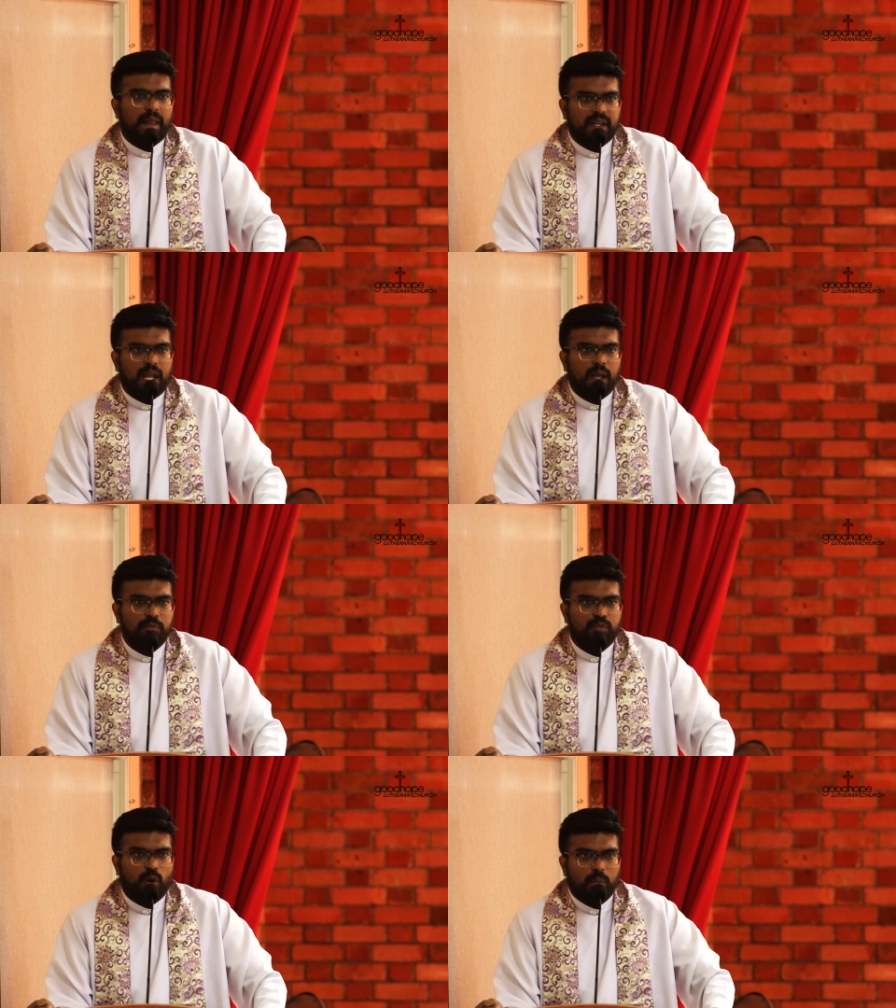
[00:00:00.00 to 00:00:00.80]
that
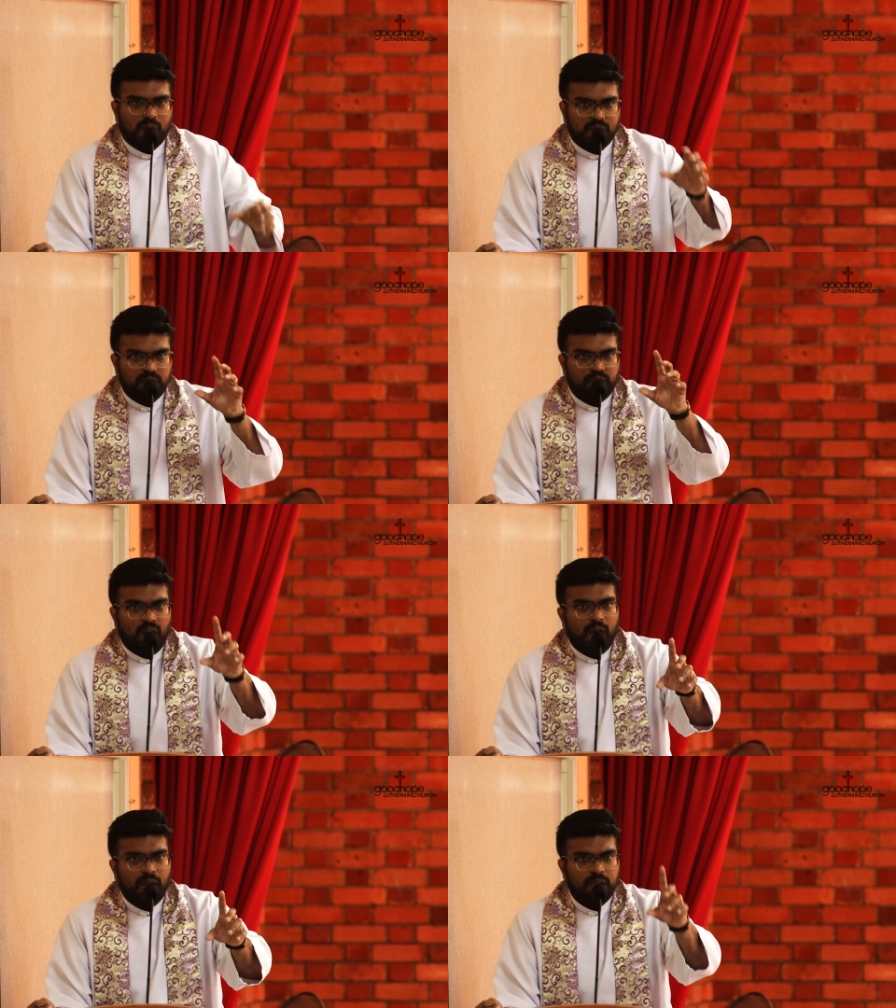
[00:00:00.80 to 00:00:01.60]
came from a
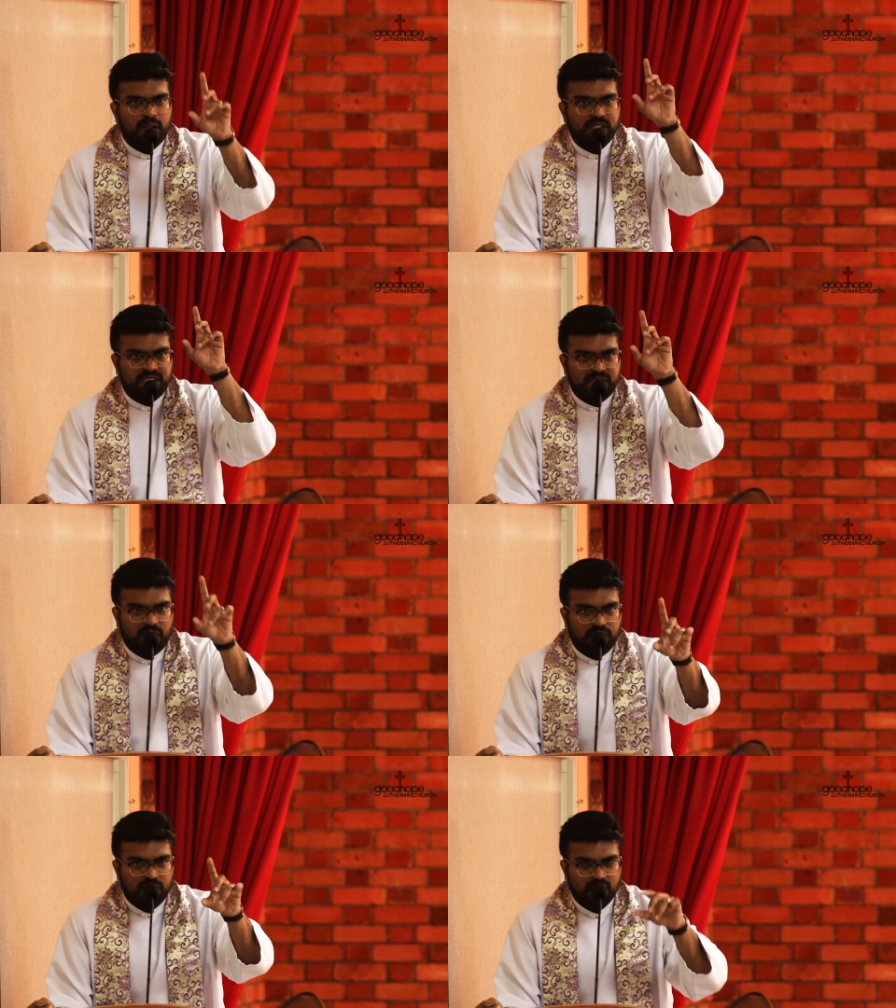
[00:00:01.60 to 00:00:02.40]
divine
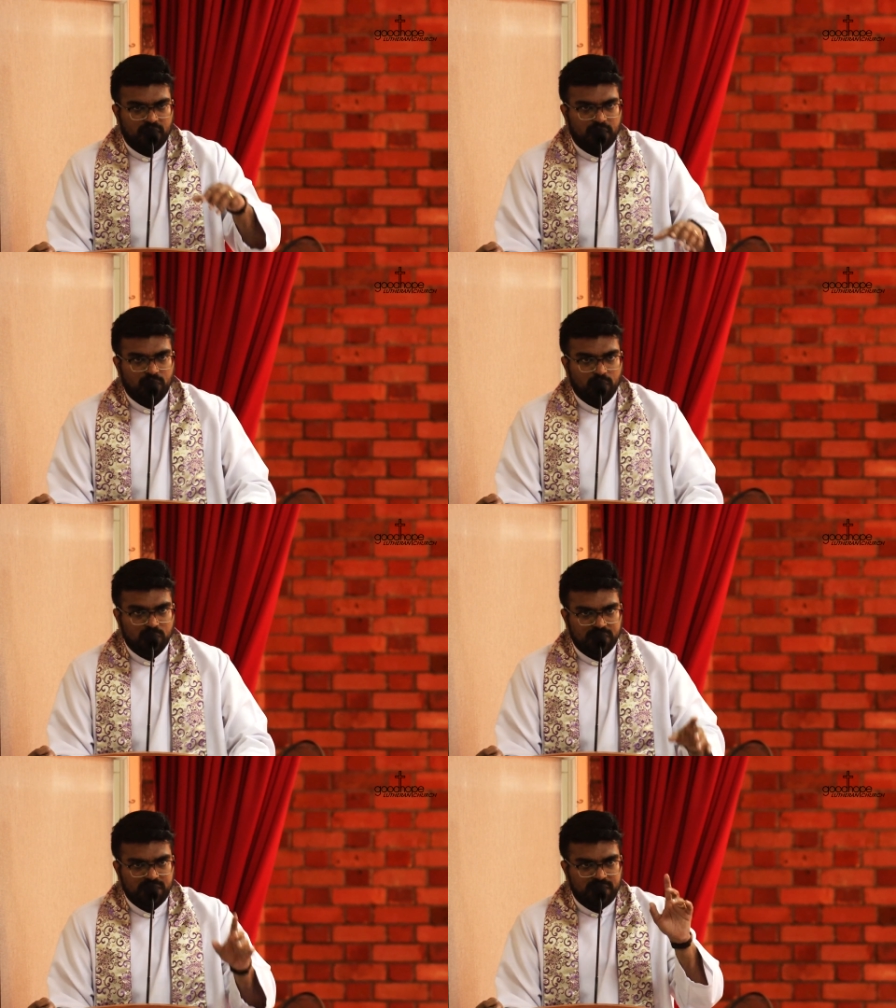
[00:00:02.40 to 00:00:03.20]
Savior
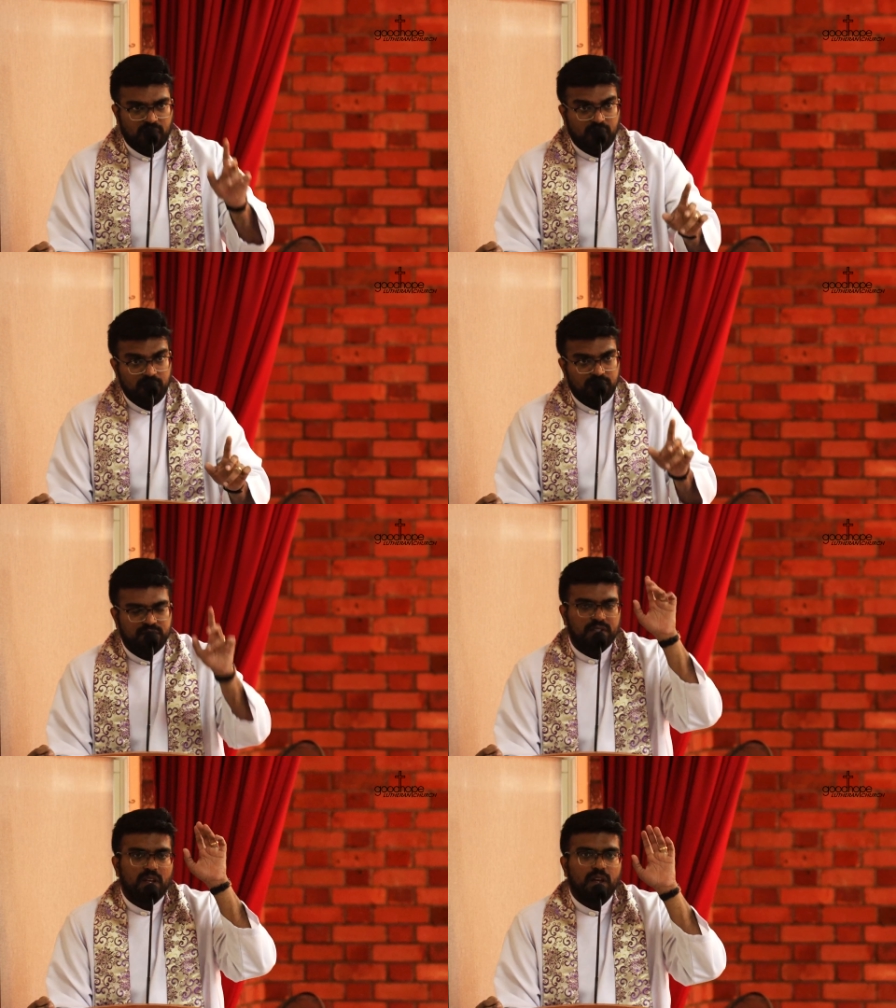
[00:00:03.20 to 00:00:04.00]
who
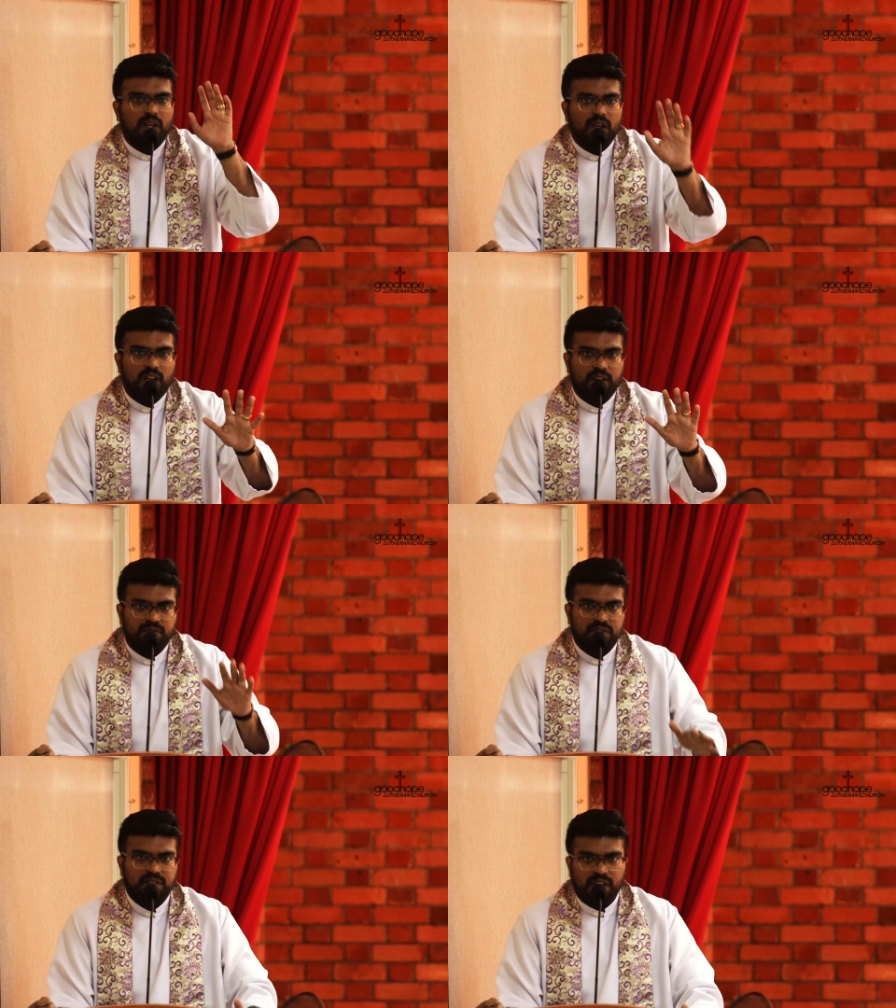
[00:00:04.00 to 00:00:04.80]
saves
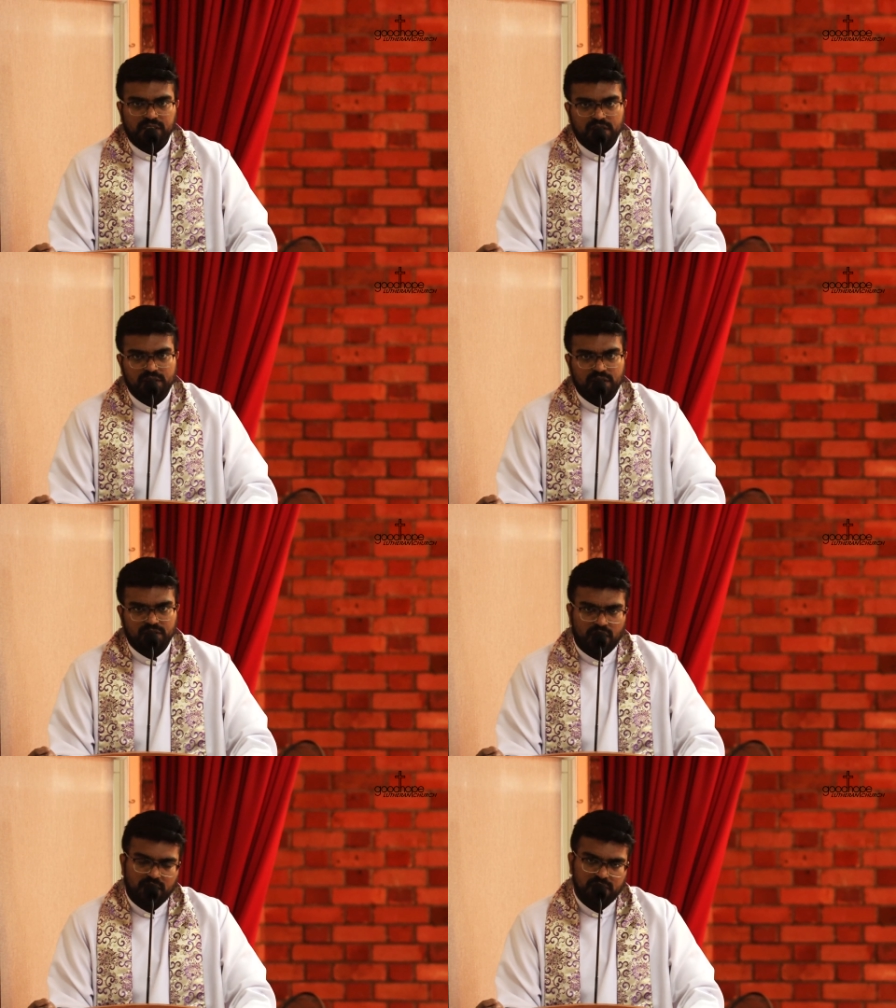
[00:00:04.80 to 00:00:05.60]
lives. That is
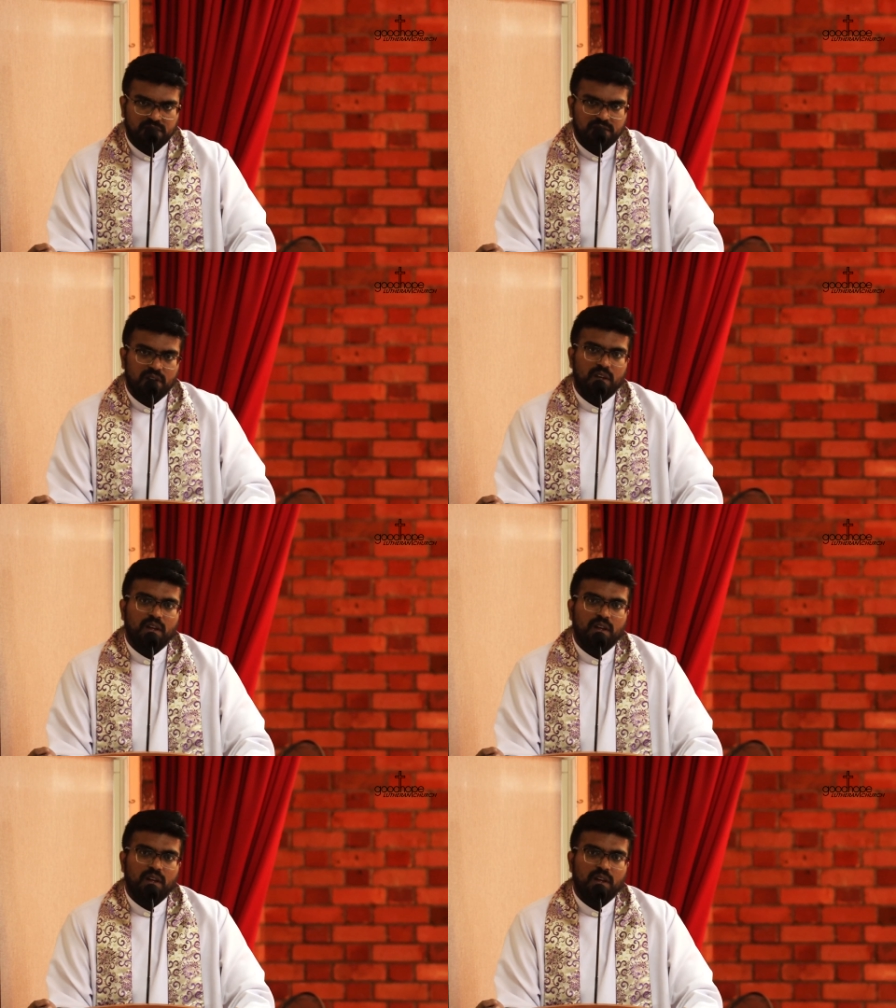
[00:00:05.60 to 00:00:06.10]
Jesus Christ.